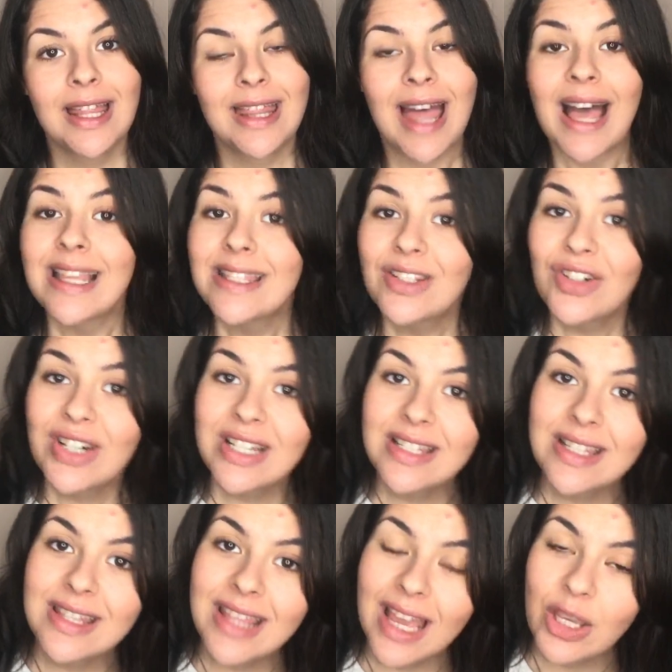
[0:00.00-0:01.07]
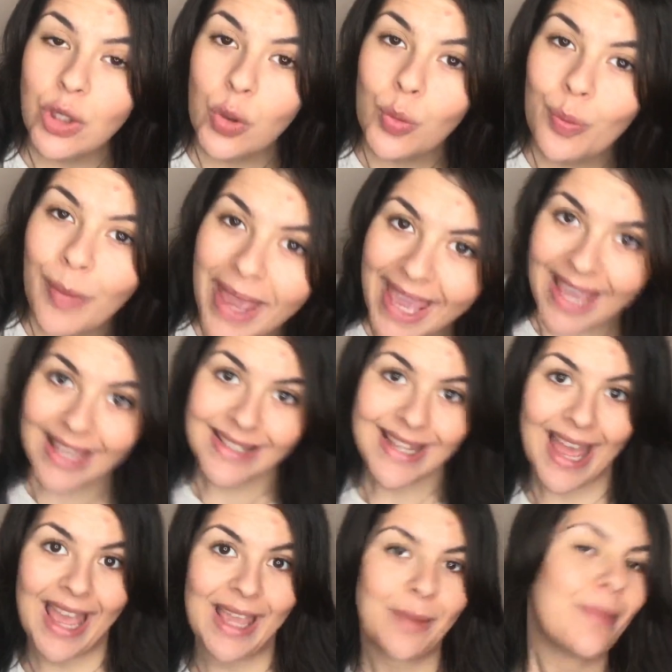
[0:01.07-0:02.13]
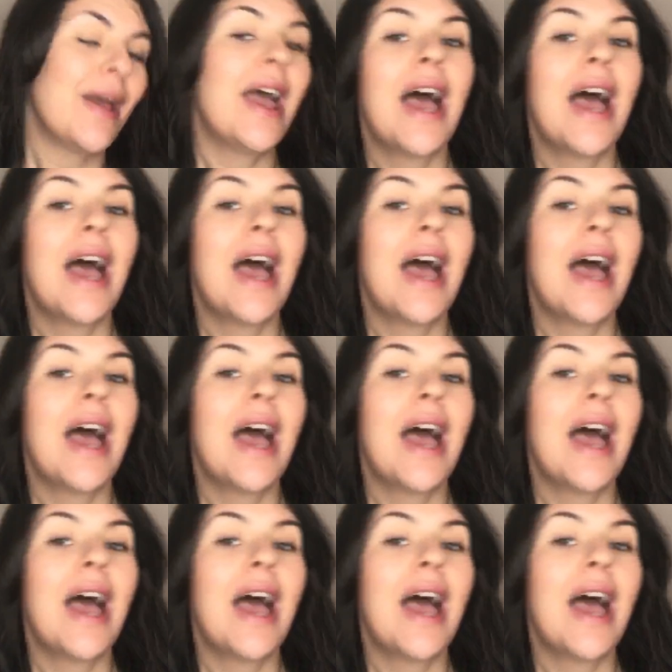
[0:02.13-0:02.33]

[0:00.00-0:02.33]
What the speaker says: The answer is that you make time.